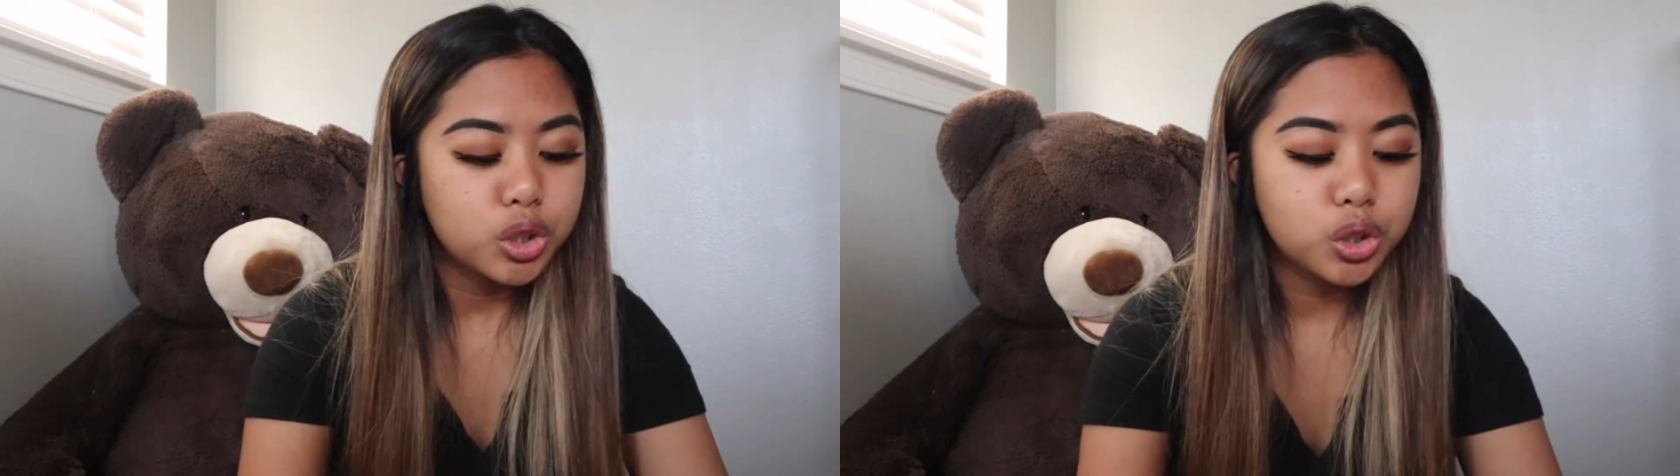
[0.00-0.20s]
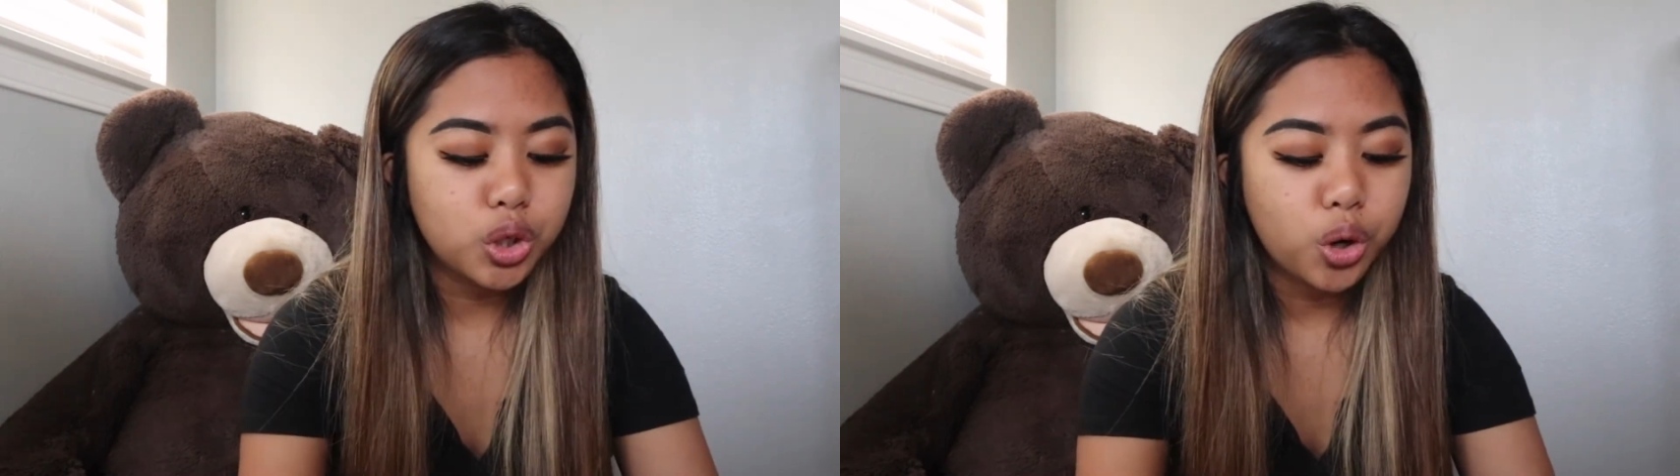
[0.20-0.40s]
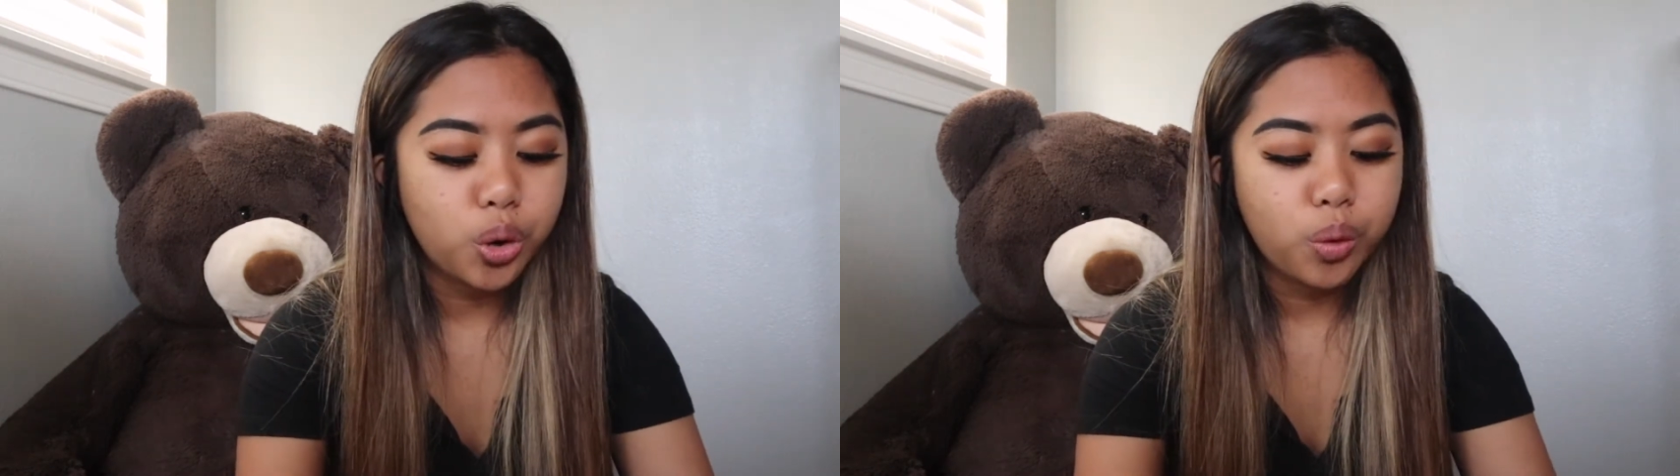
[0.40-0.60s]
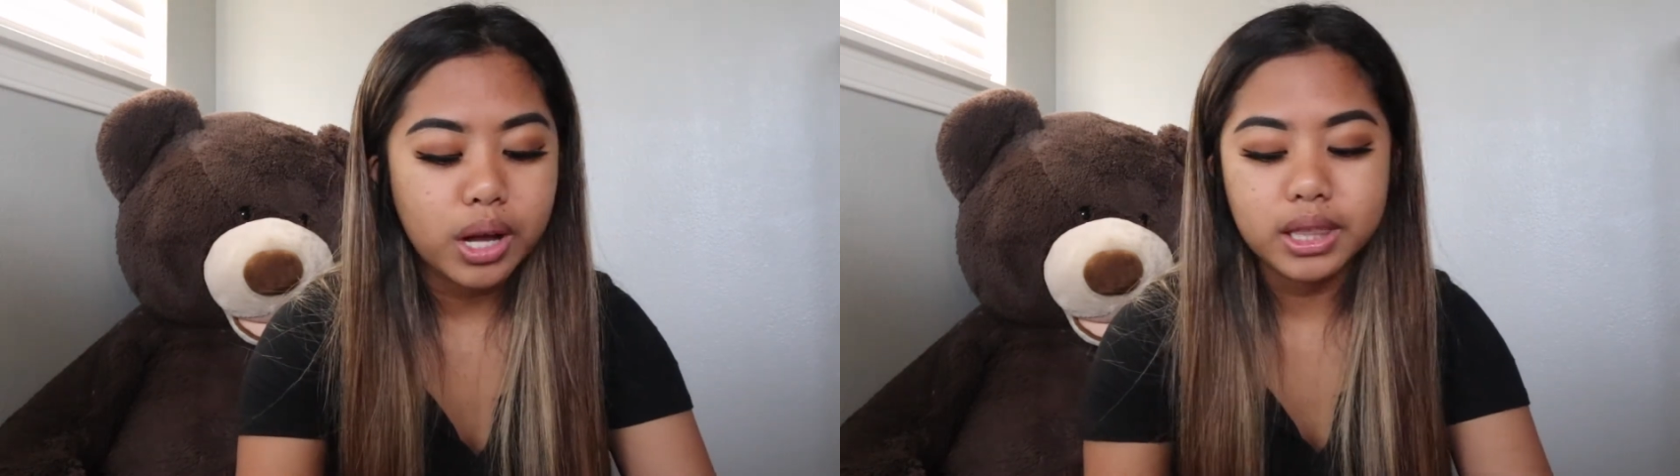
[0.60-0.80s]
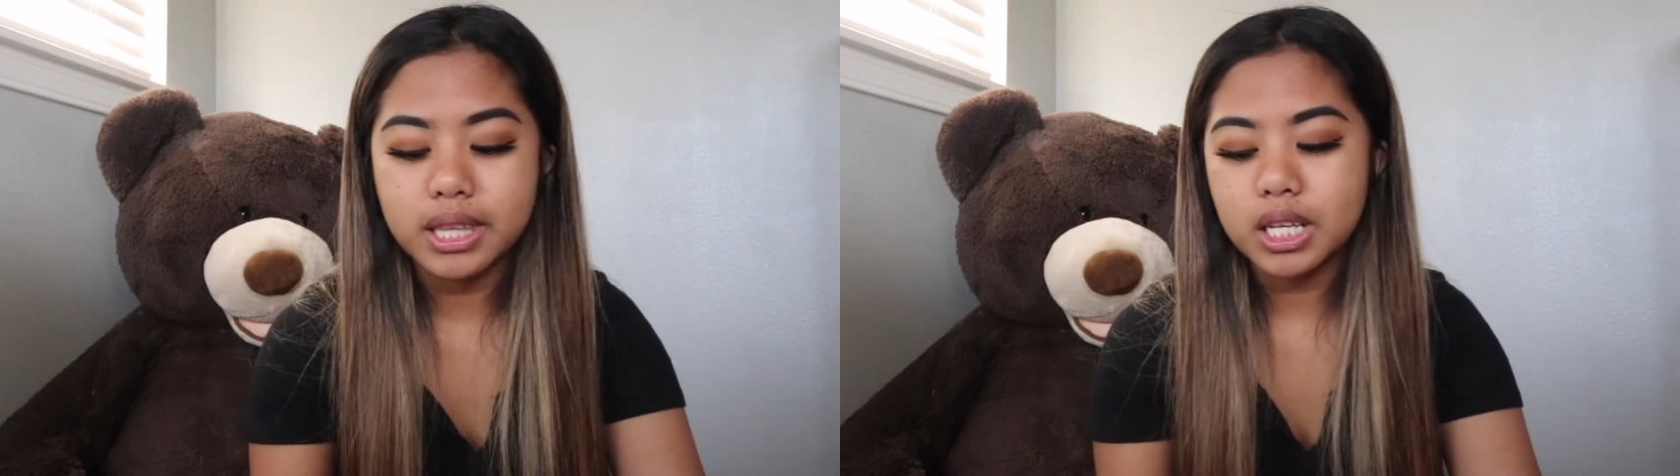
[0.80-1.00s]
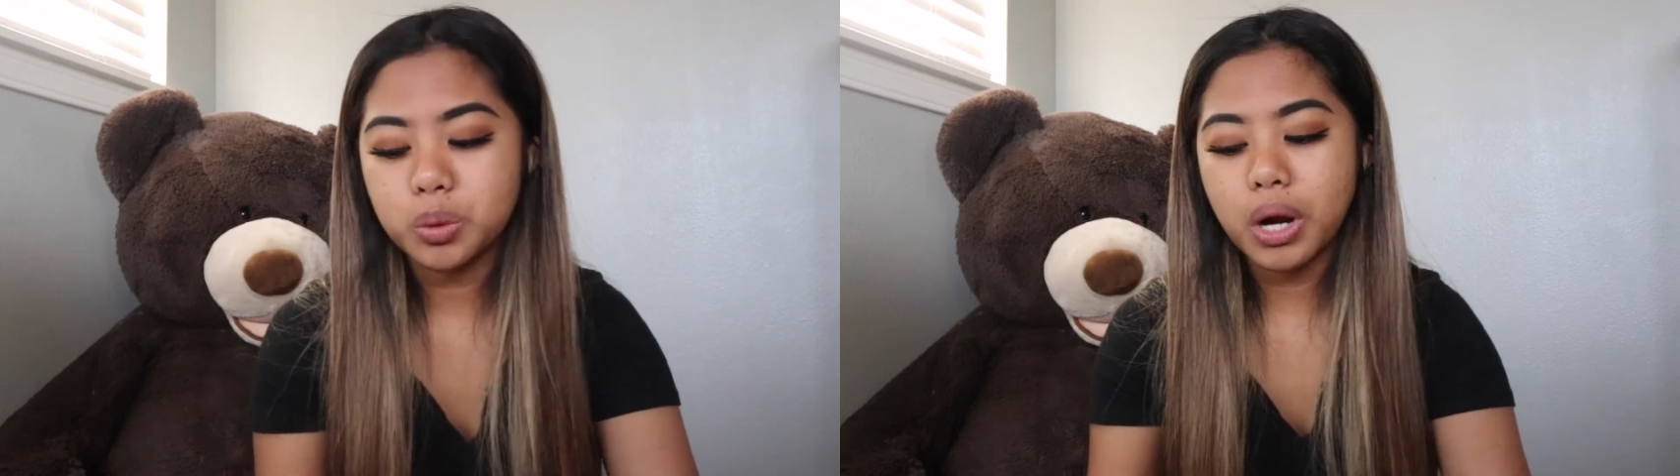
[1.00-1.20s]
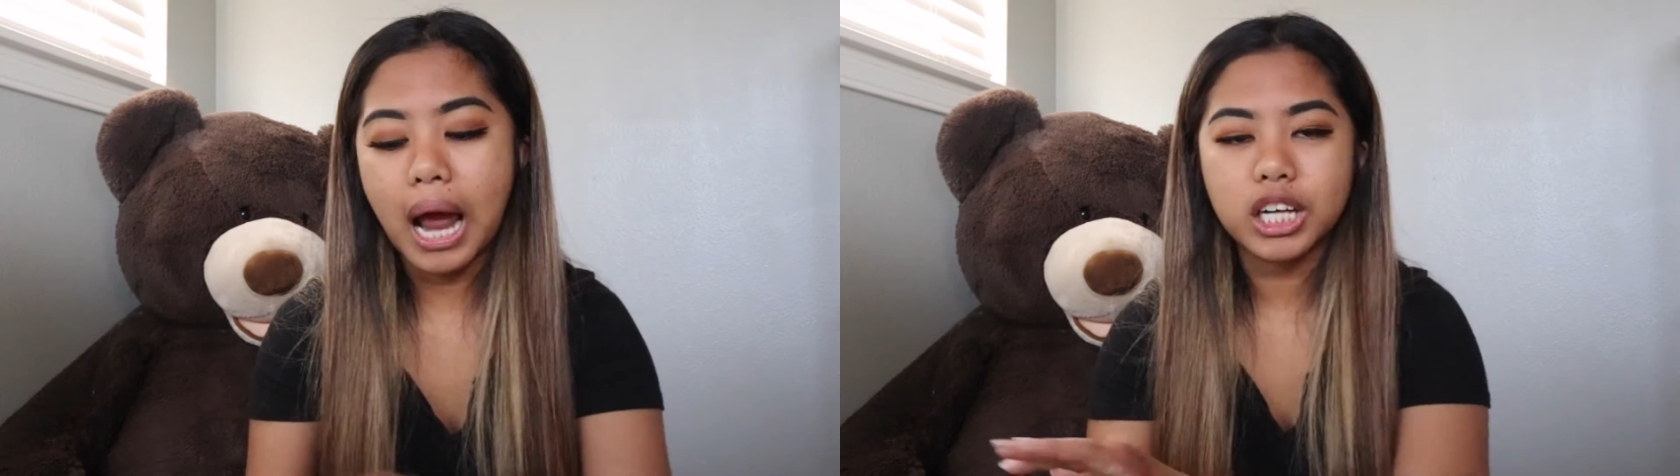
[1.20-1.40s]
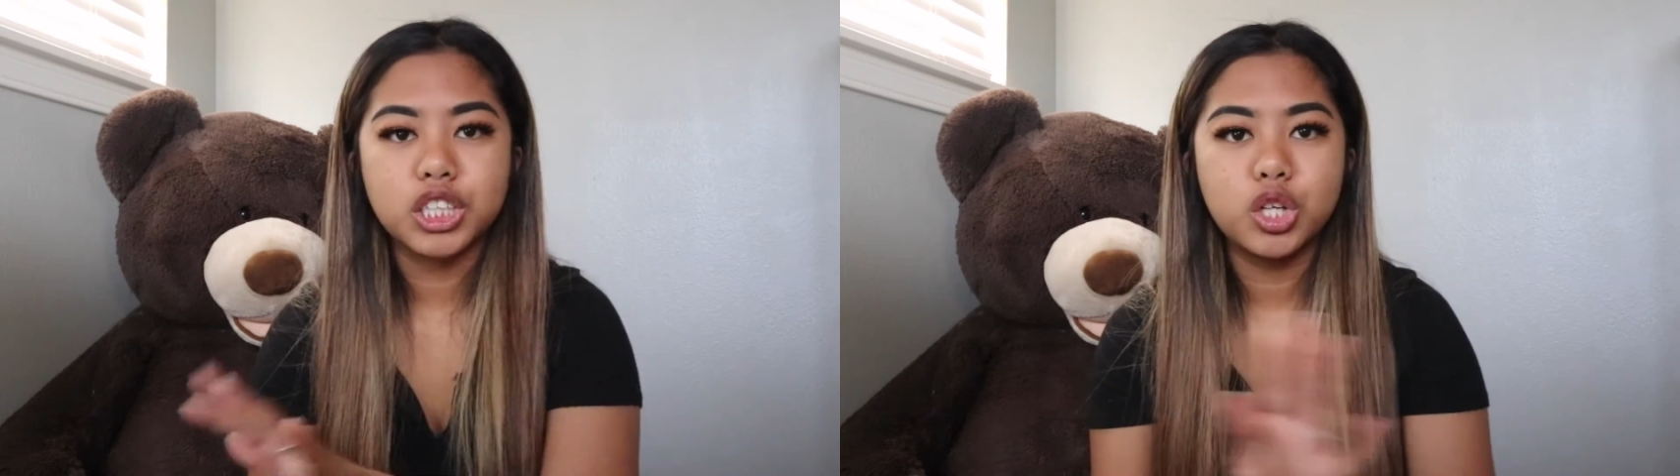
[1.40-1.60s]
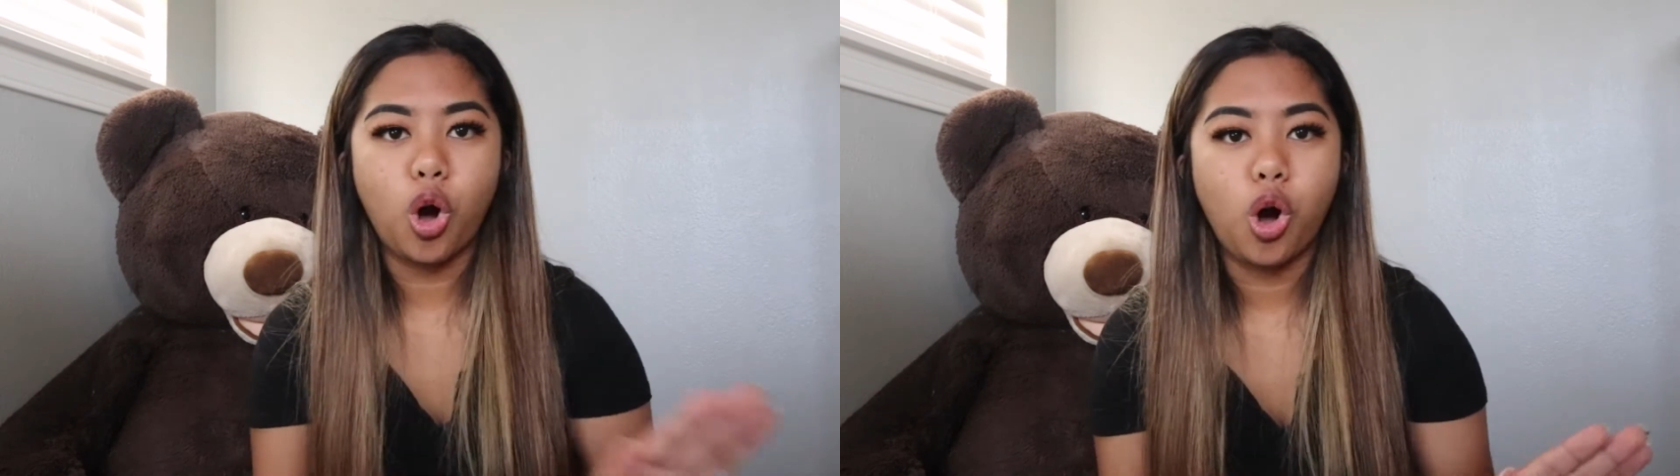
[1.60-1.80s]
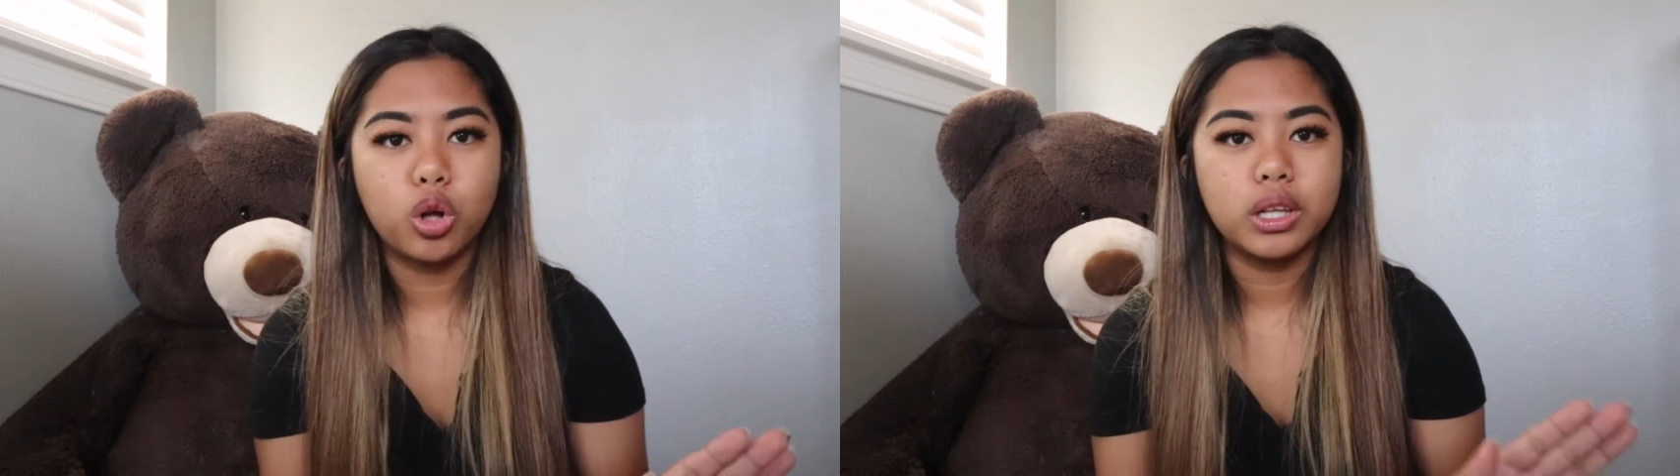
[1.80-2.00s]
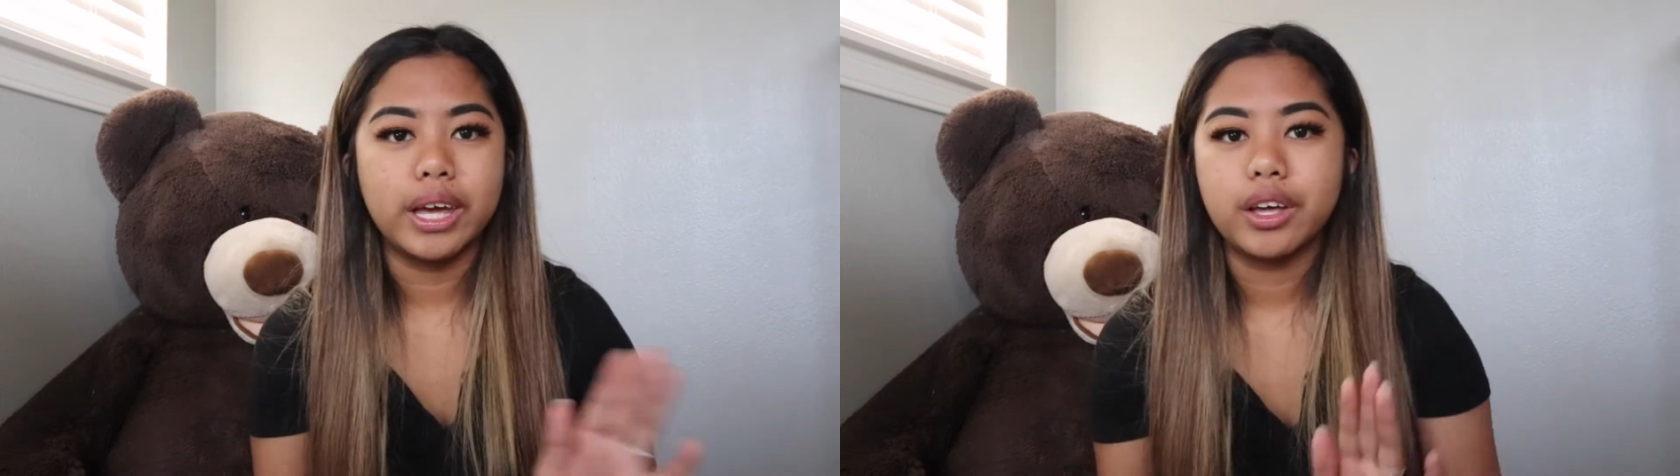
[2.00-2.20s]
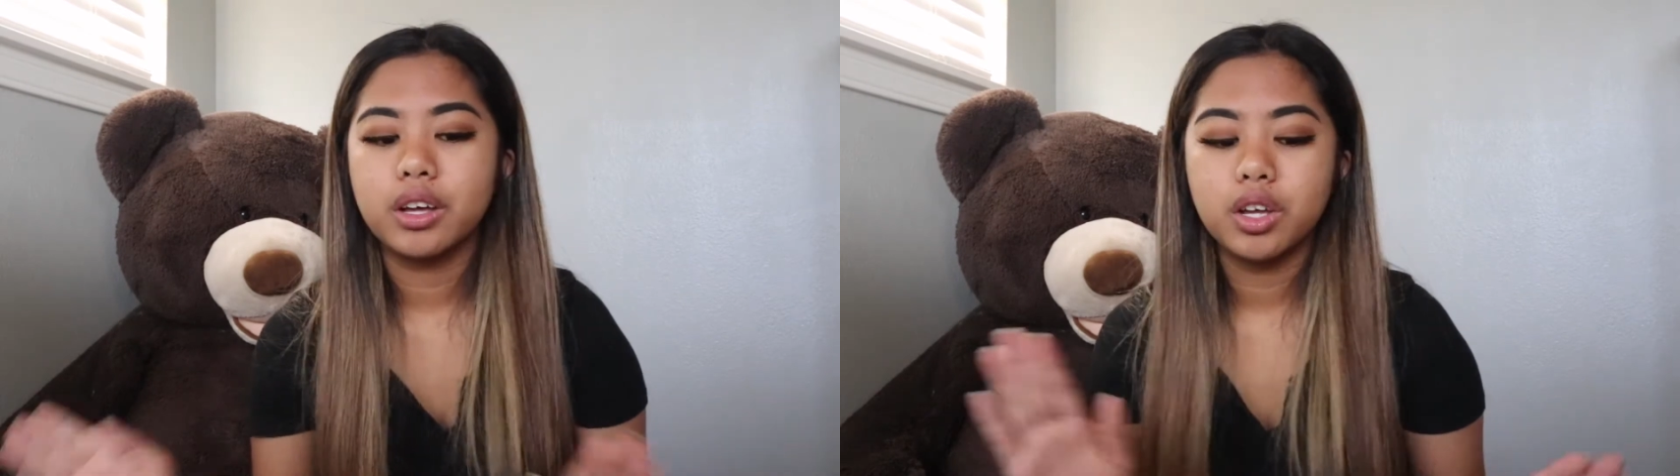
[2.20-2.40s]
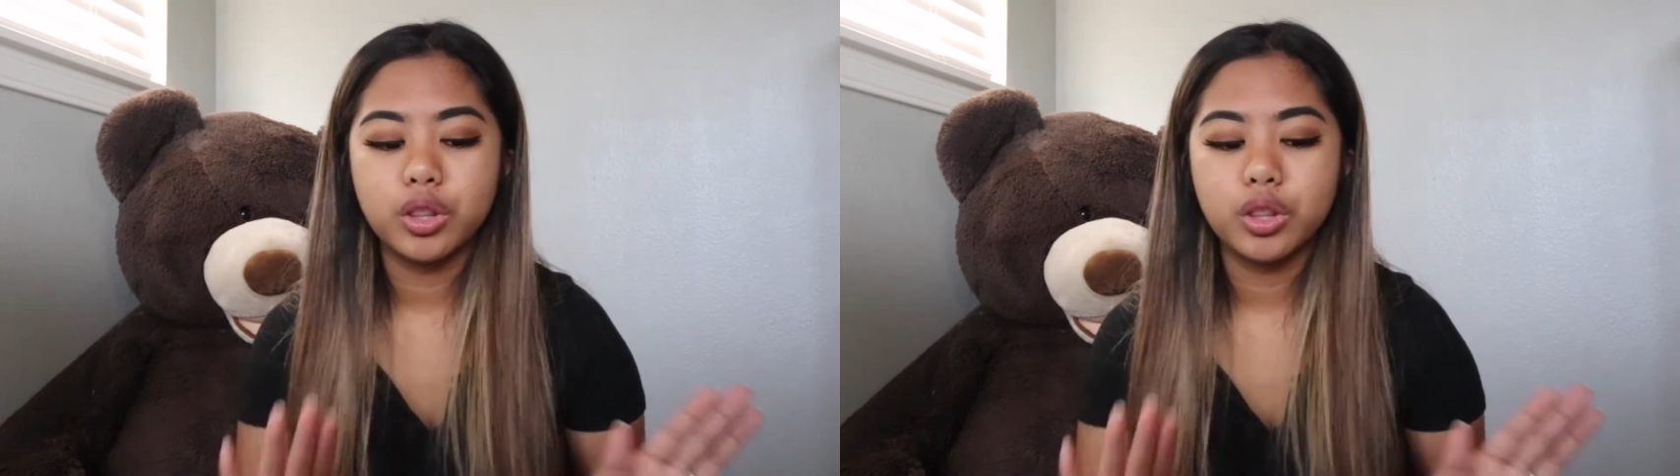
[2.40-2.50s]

So these were actually all like